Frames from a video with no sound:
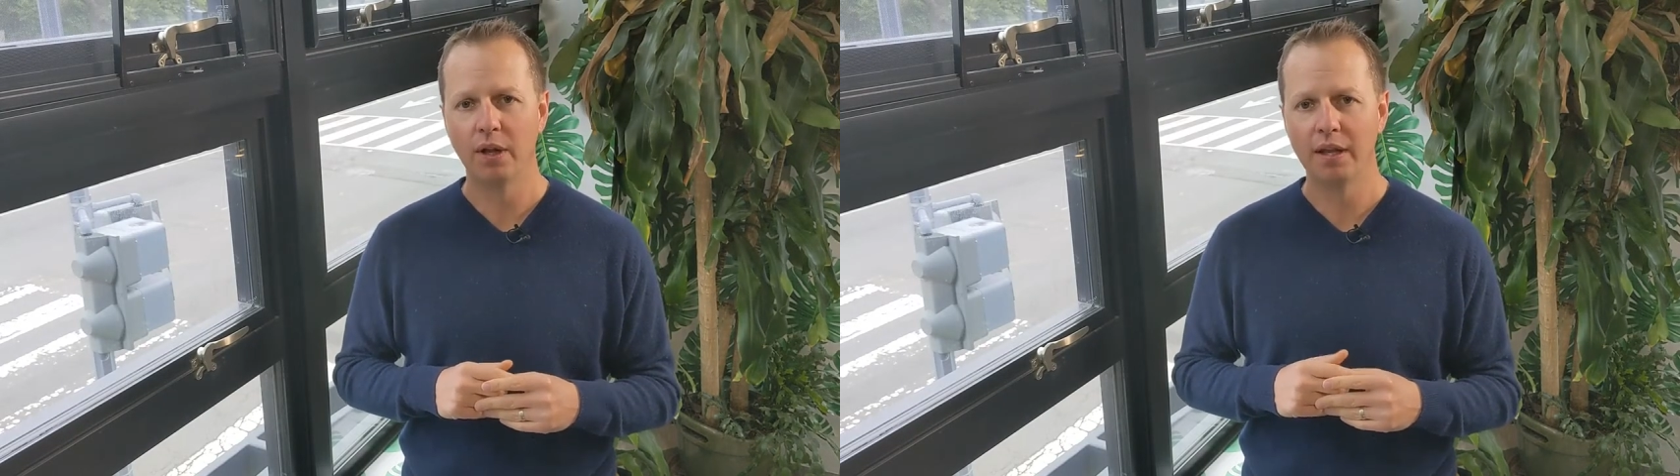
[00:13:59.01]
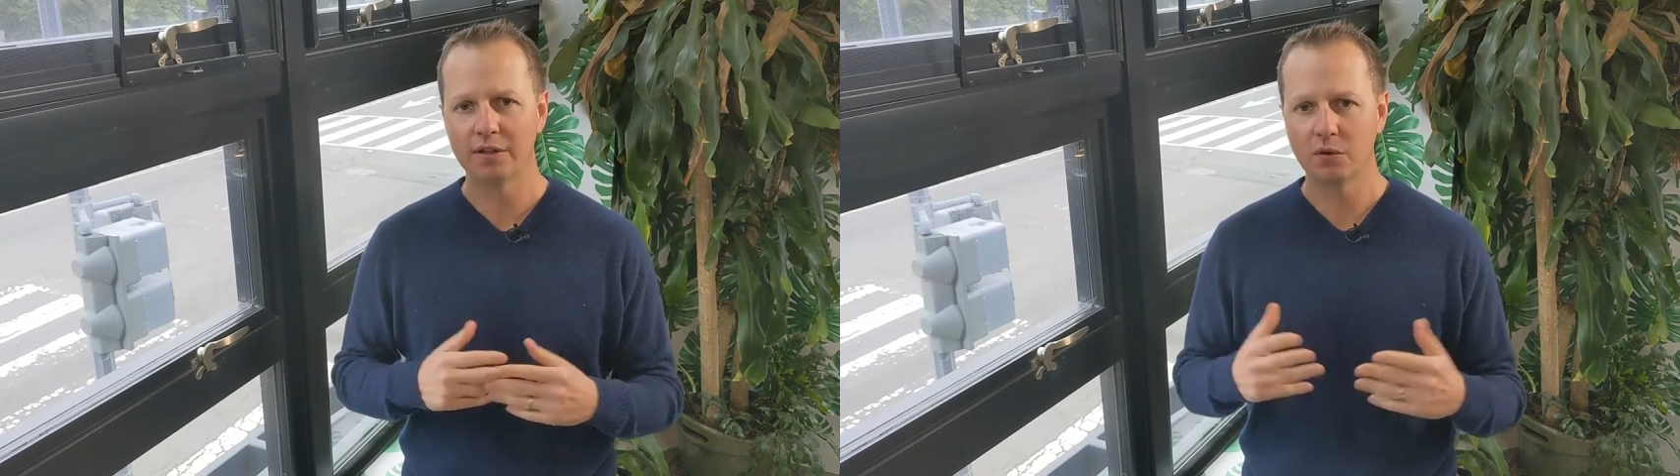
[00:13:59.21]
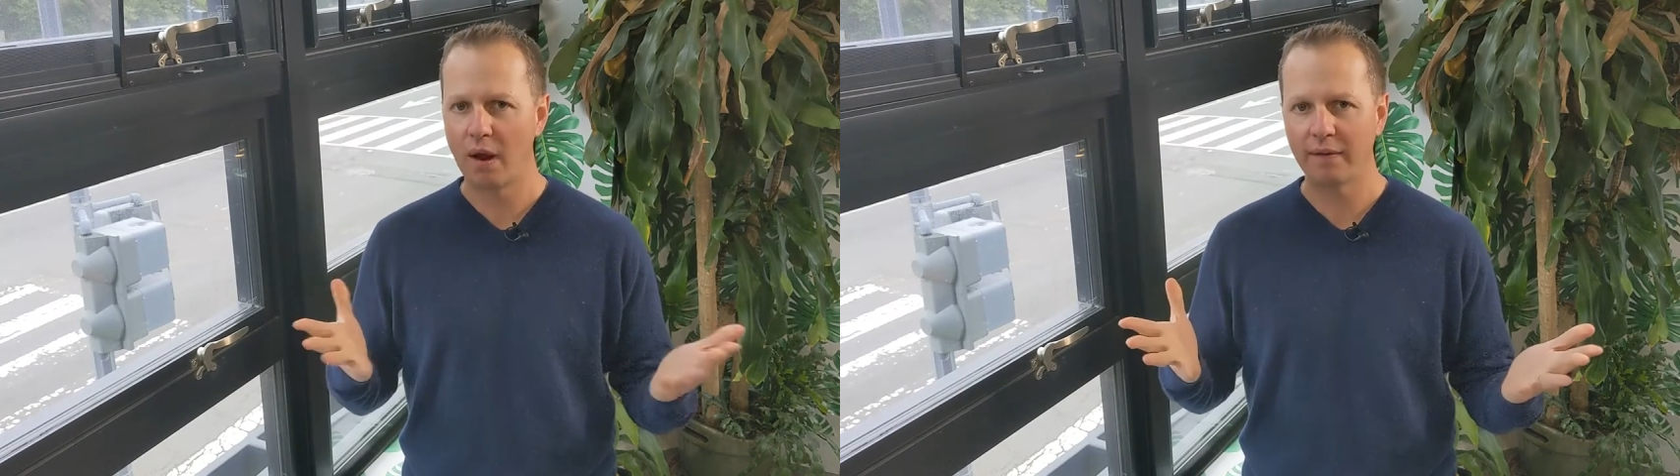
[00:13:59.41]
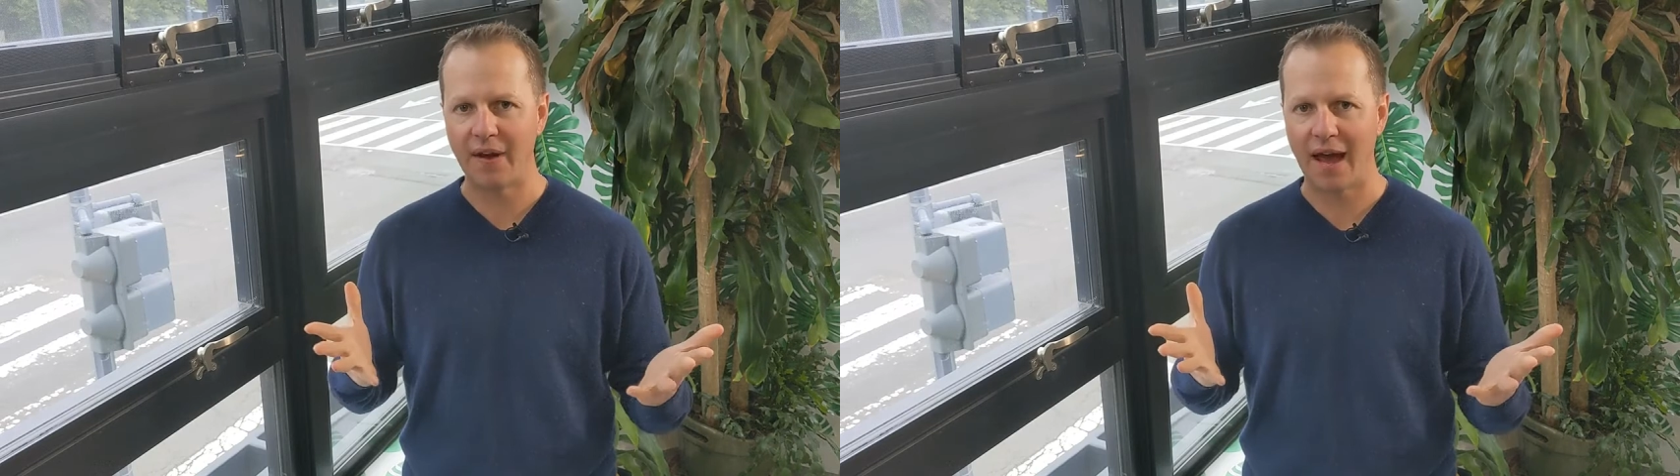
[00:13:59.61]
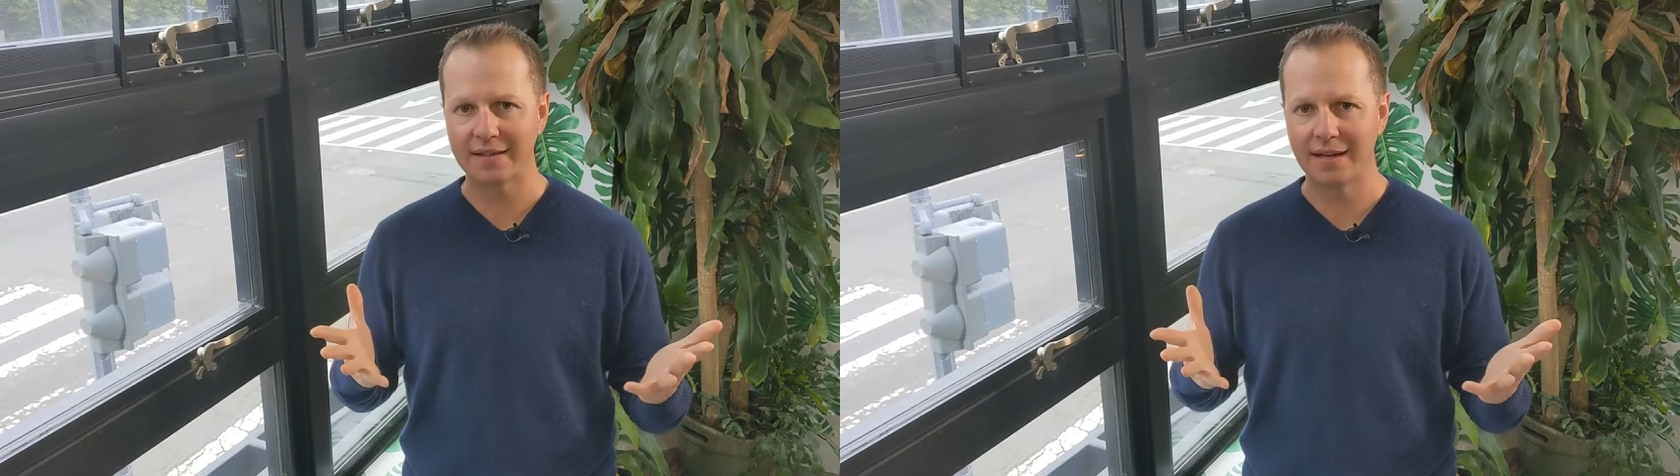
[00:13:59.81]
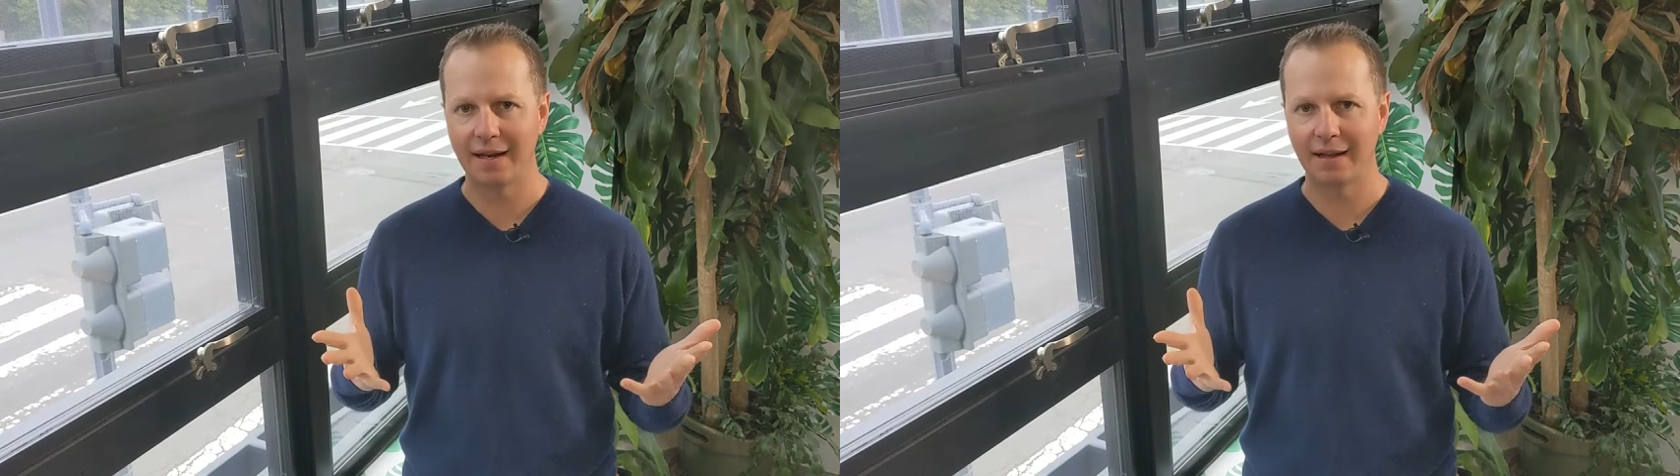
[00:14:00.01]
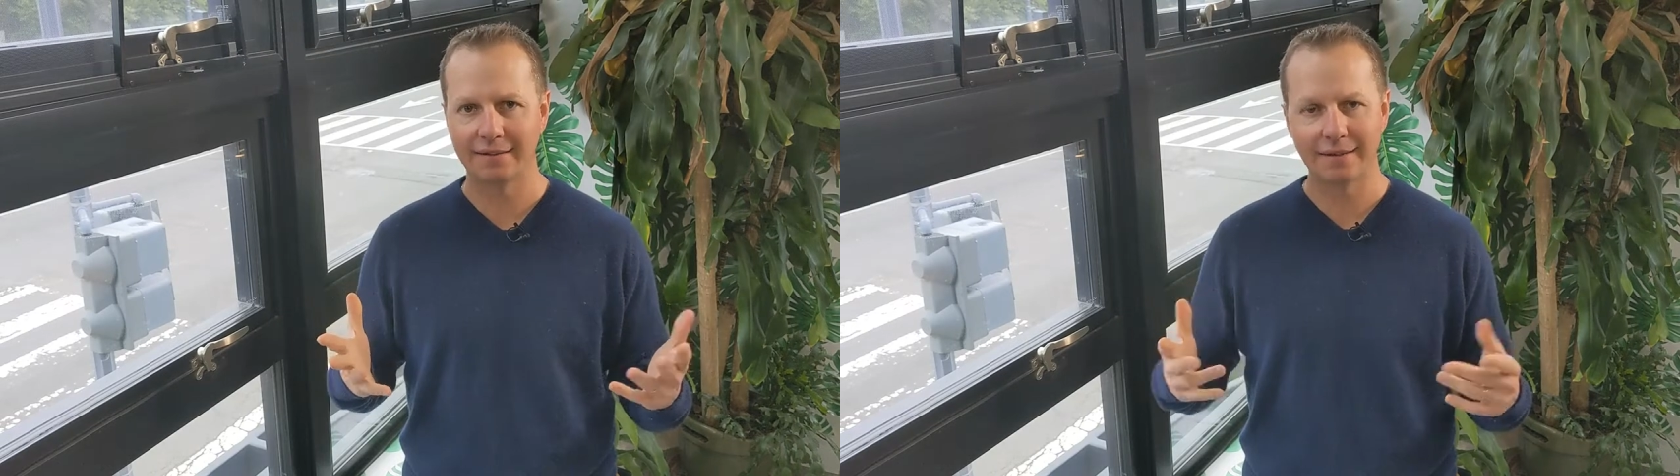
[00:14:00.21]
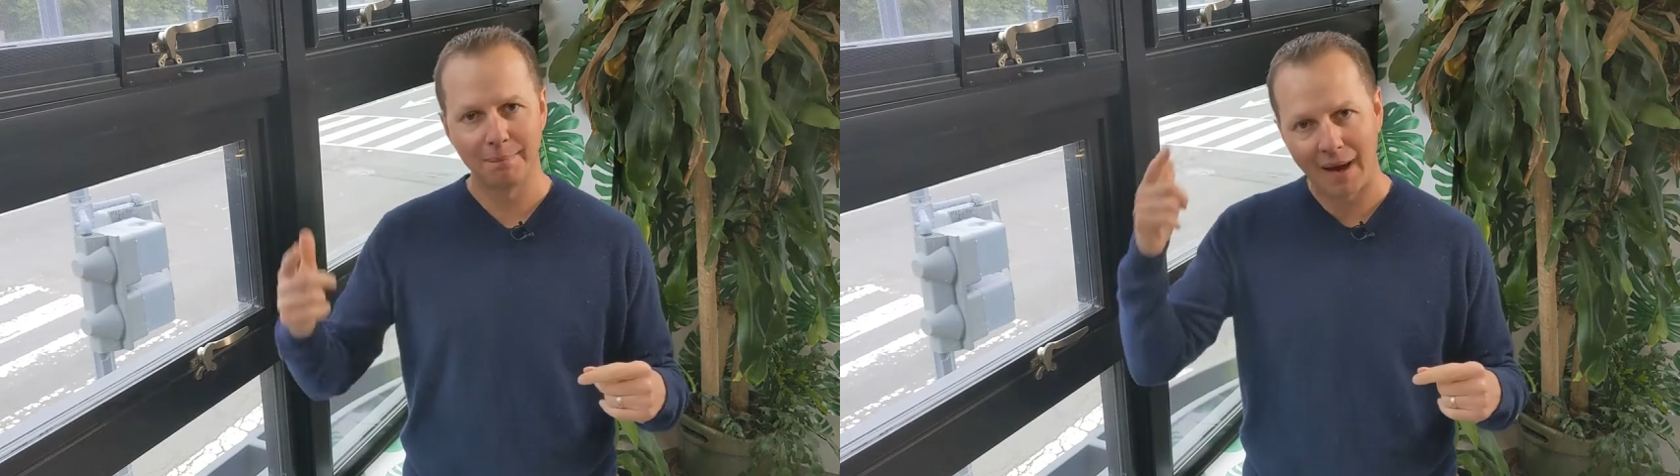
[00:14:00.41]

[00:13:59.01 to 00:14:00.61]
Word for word: It really is quite fascinating.